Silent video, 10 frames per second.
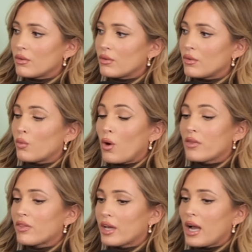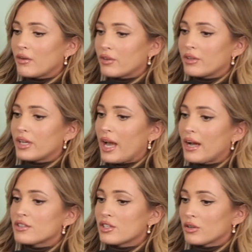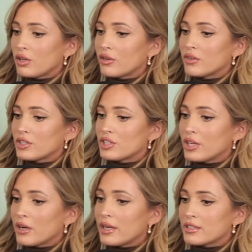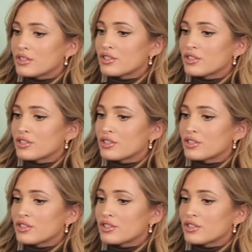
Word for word: the one thing I really had to learn this year is